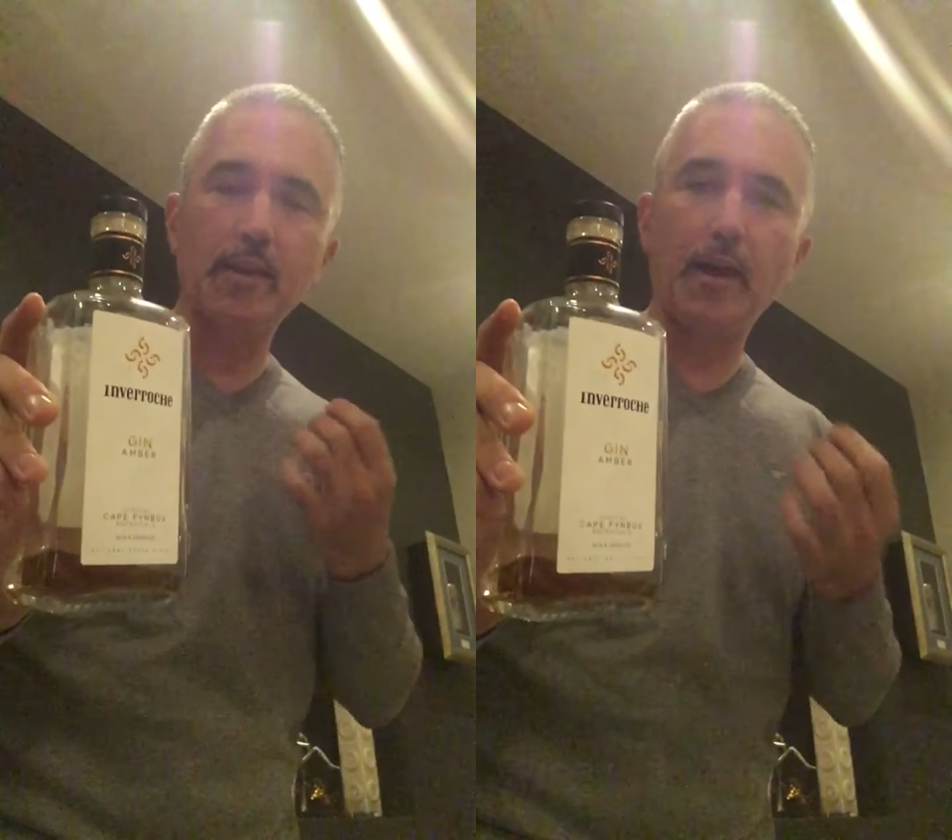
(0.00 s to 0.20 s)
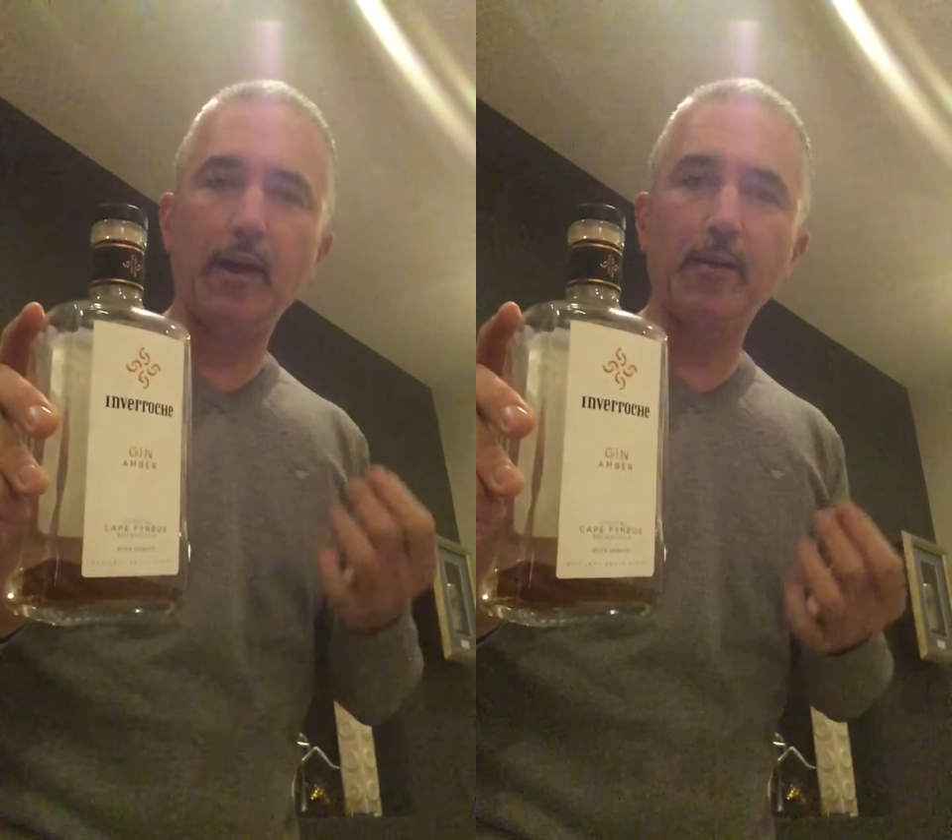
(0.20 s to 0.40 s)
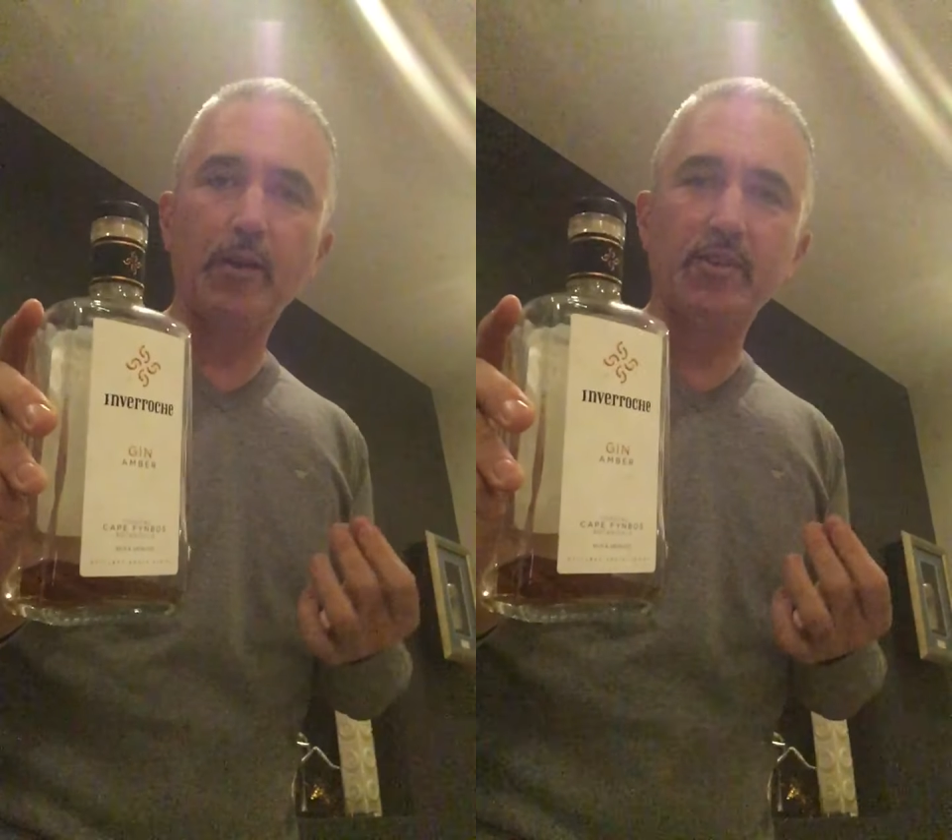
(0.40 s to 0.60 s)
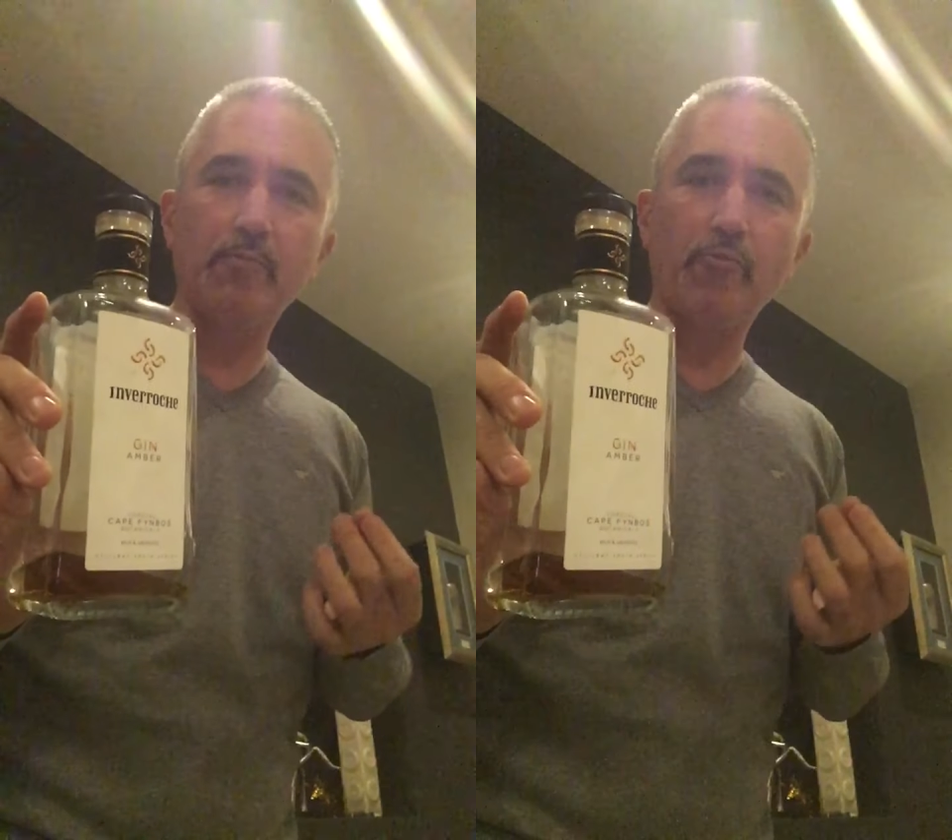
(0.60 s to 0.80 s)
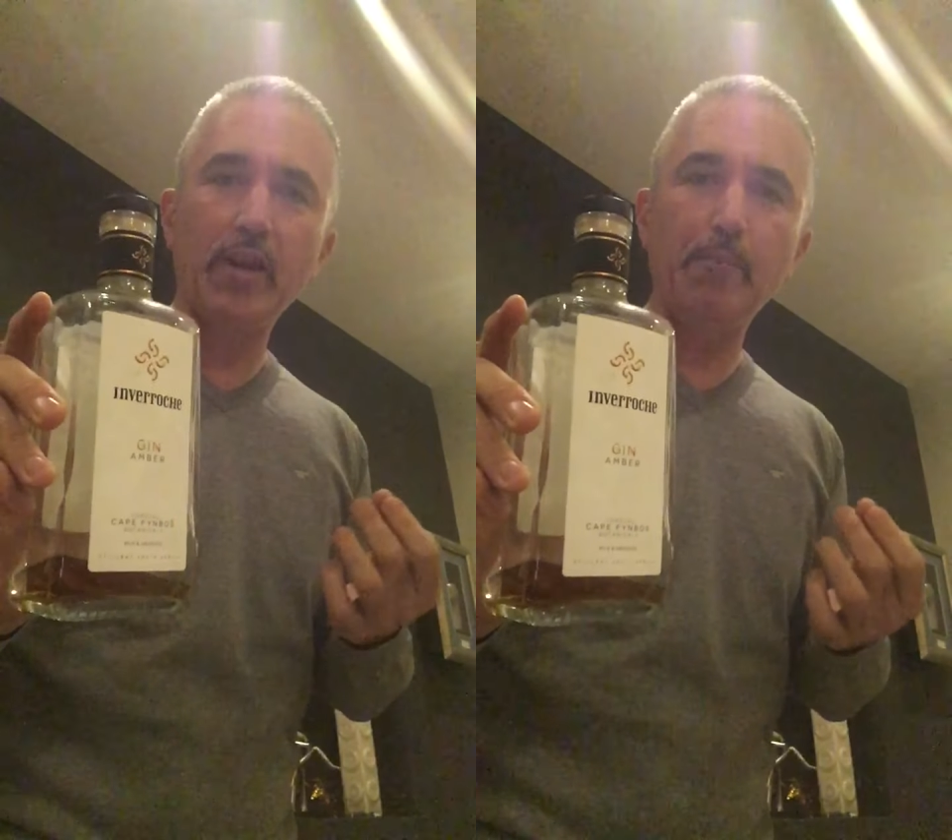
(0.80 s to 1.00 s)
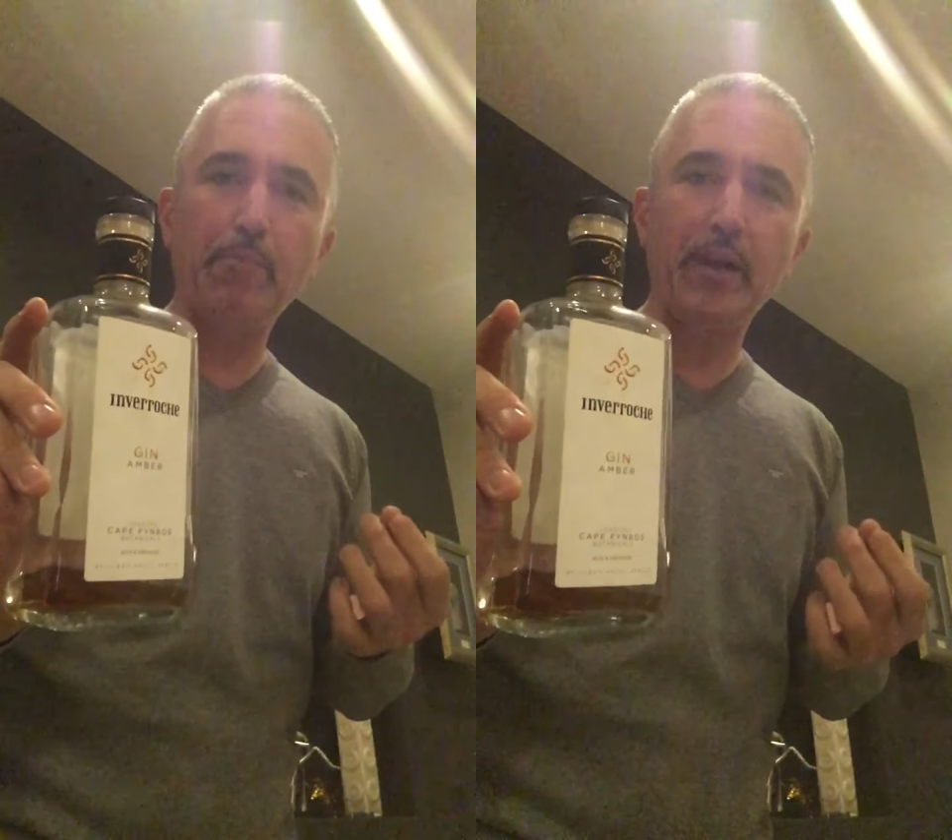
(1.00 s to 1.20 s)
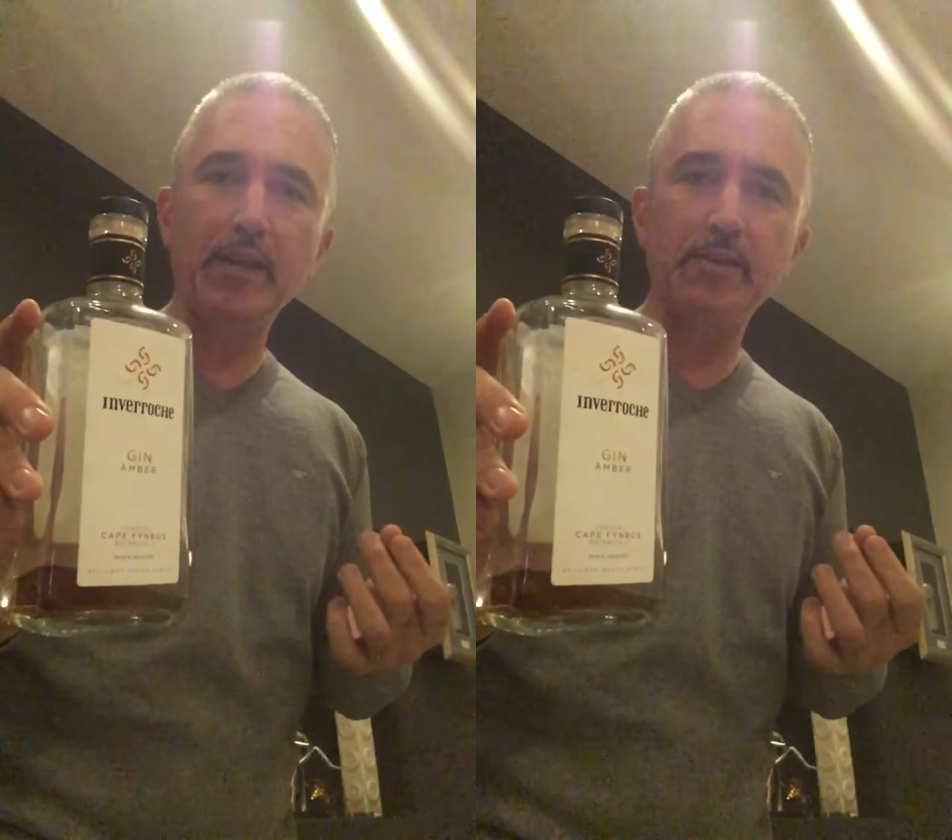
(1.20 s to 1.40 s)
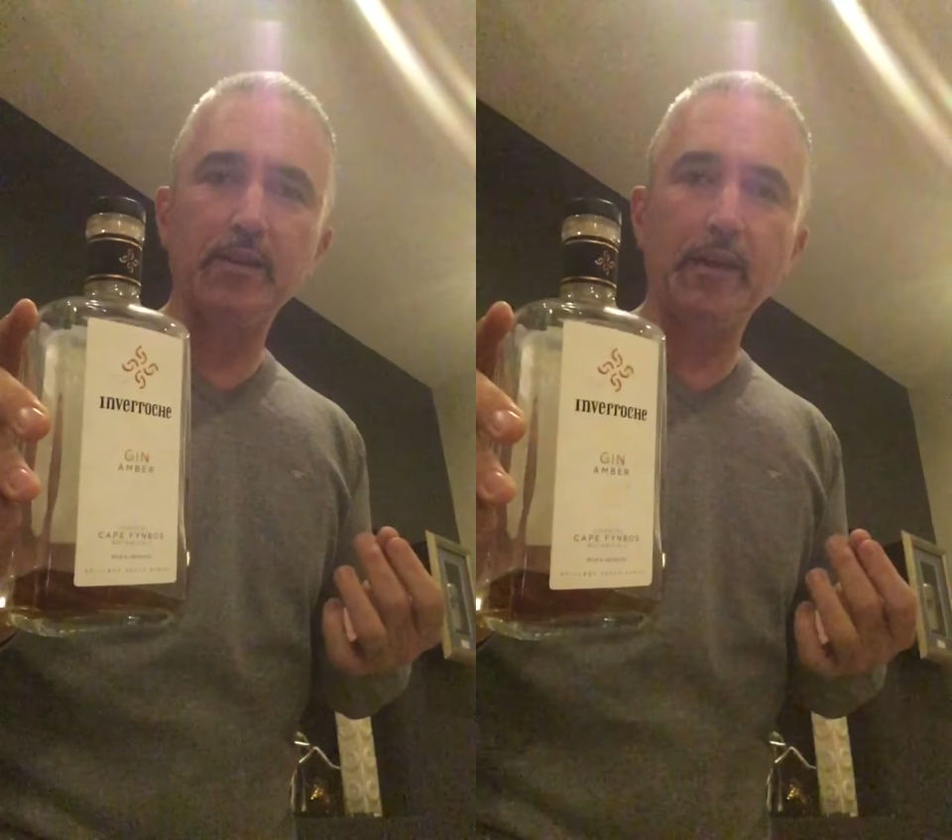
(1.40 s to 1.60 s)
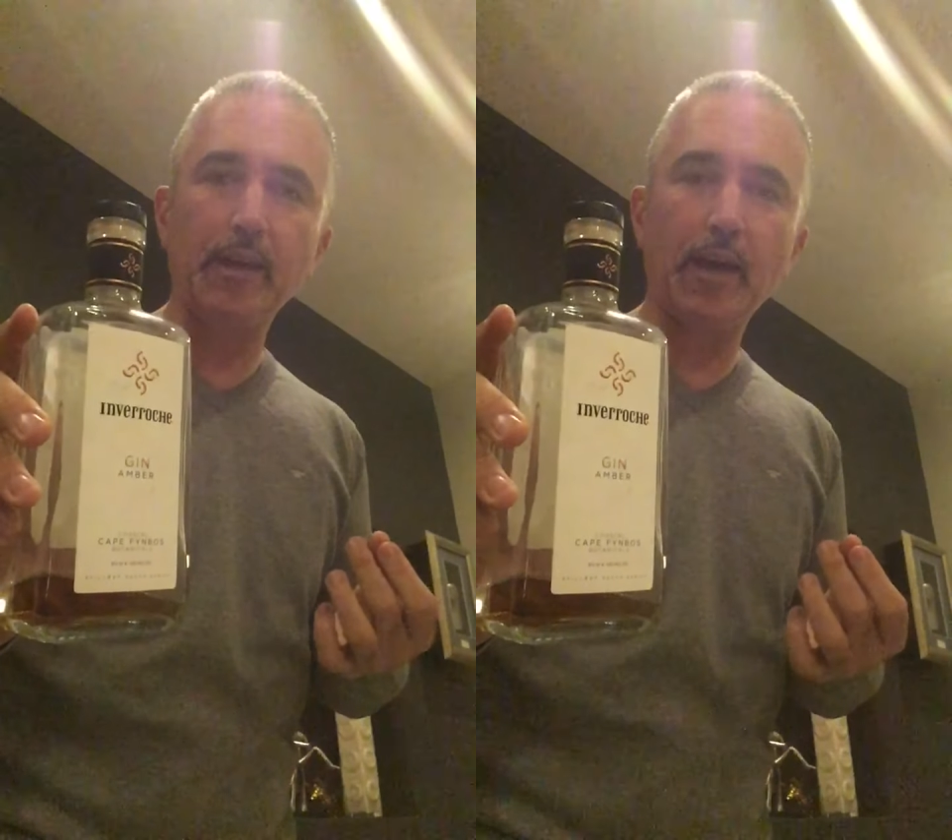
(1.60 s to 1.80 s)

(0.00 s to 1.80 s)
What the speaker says: got some really pleasing